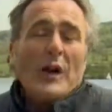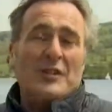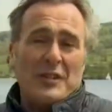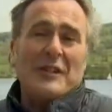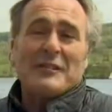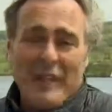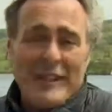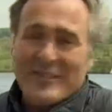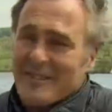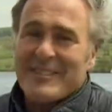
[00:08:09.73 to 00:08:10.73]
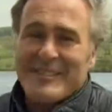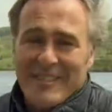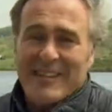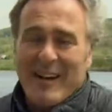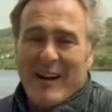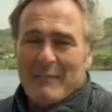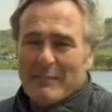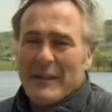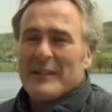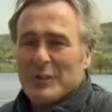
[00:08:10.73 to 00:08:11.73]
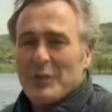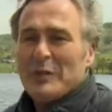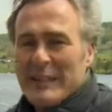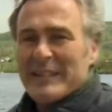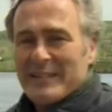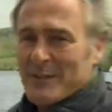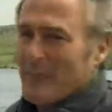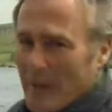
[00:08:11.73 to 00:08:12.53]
generations to come. It truly is.